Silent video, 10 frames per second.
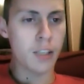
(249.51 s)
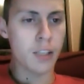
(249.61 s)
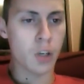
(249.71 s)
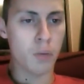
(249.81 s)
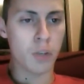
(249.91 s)
in
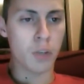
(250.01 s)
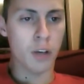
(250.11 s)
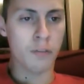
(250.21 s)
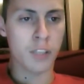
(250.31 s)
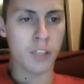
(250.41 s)
terms
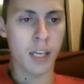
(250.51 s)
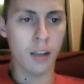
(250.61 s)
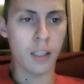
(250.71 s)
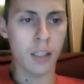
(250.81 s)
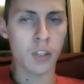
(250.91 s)
of
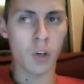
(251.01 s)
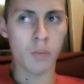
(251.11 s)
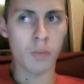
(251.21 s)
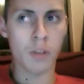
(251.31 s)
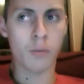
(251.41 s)
skill, in
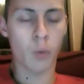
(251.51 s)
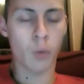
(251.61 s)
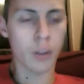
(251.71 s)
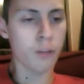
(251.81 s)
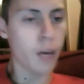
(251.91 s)
terms of
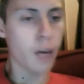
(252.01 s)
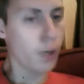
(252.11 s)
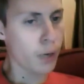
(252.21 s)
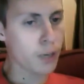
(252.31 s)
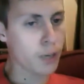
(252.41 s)
what their final
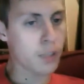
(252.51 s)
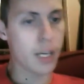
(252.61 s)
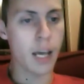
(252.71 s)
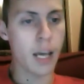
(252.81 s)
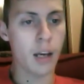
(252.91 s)
record's going
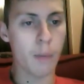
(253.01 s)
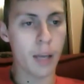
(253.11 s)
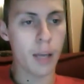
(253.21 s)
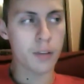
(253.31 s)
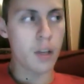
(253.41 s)
to end up
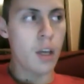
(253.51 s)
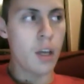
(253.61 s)
as.